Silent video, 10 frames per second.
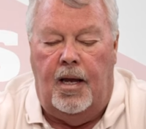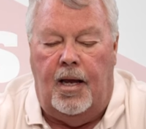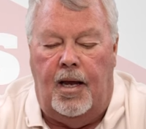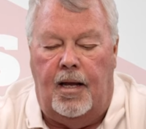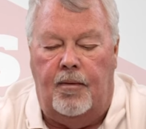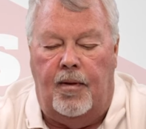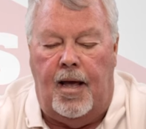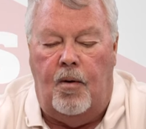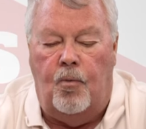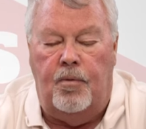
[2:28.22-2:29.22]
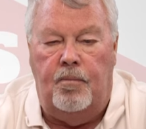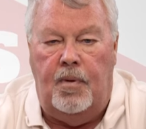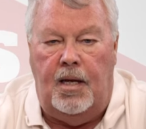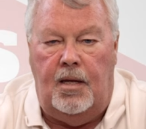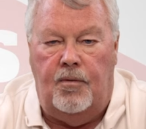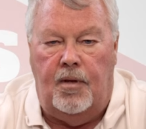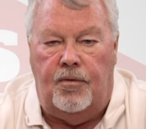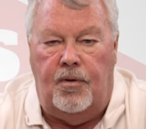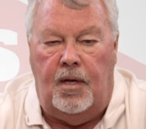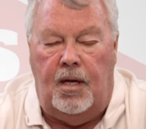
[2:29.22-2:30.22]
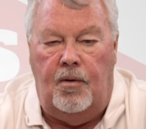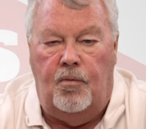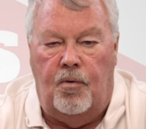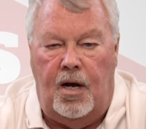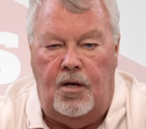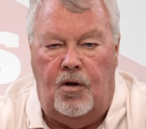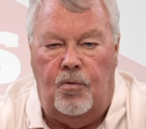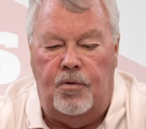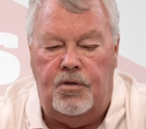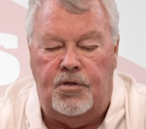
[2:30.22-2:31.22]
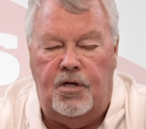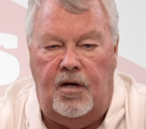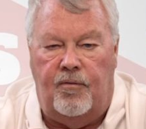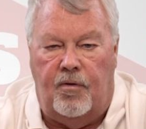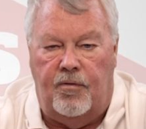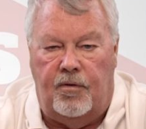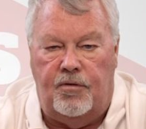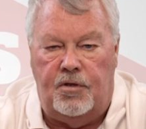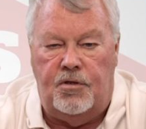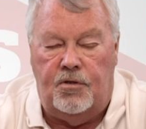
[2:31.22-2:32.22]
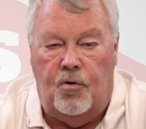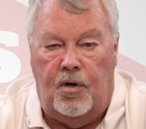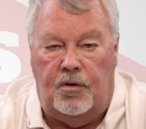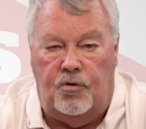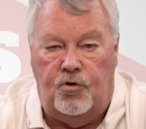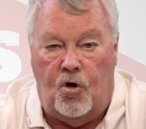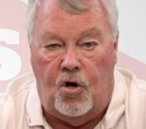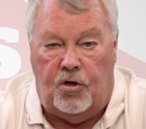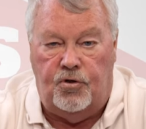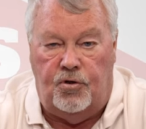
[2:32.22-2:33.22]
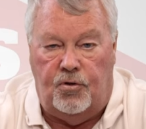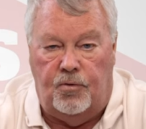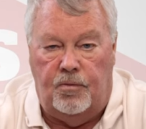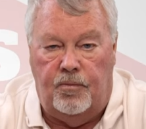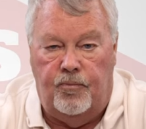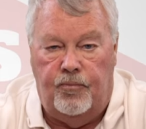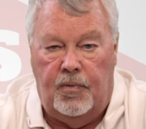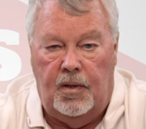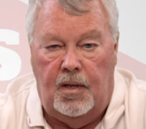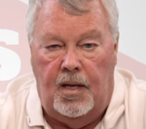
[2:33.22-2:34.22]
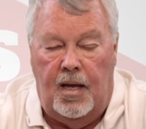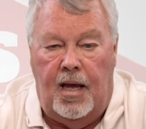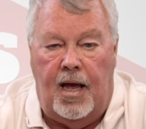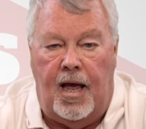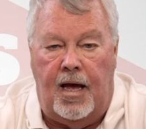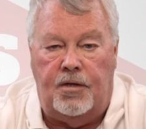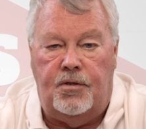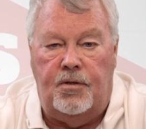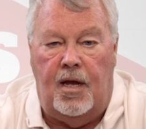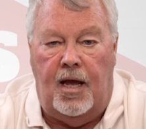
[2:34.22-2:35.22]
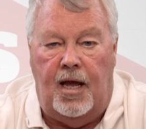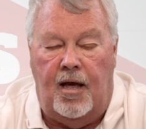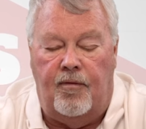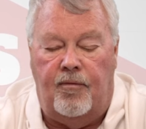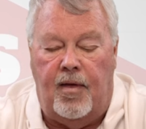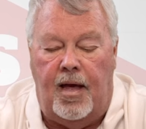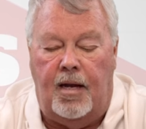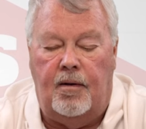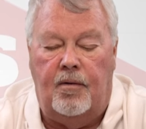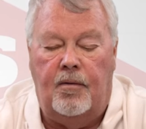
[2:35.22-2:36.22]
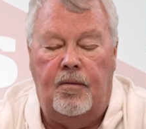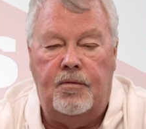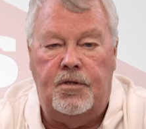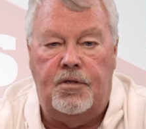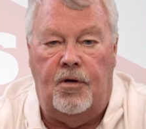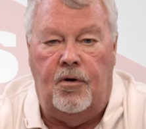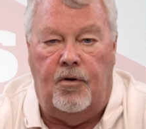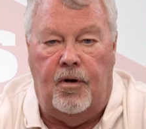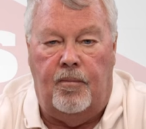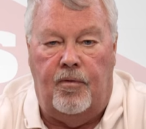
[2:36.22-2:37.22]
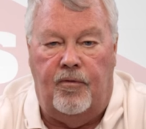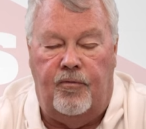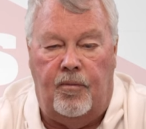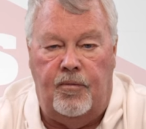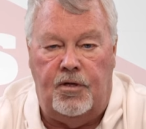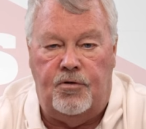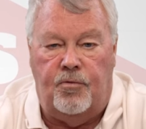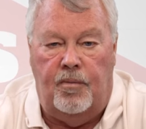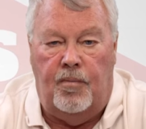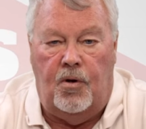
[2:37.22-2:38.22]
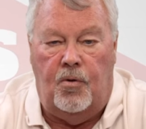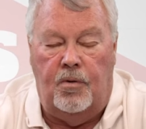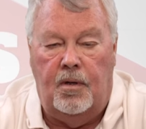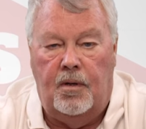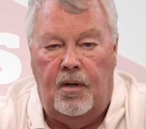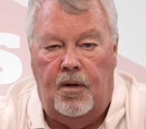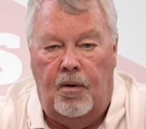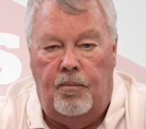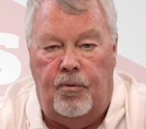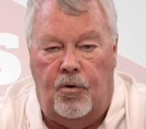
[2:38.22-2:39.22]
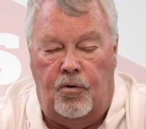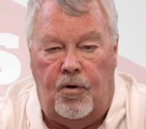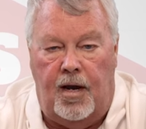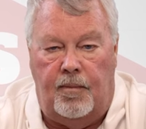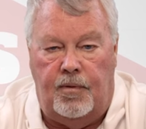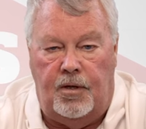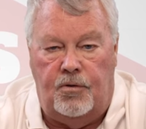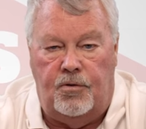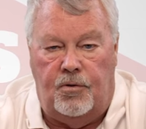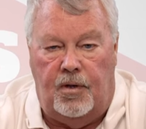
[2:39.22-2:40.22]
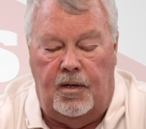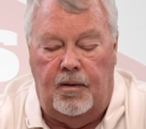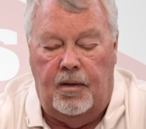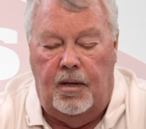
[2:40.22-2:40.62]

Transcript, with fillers: And that would mean that the radio receiver that this is going to talk to has to have that serial number from this remote programmed into it.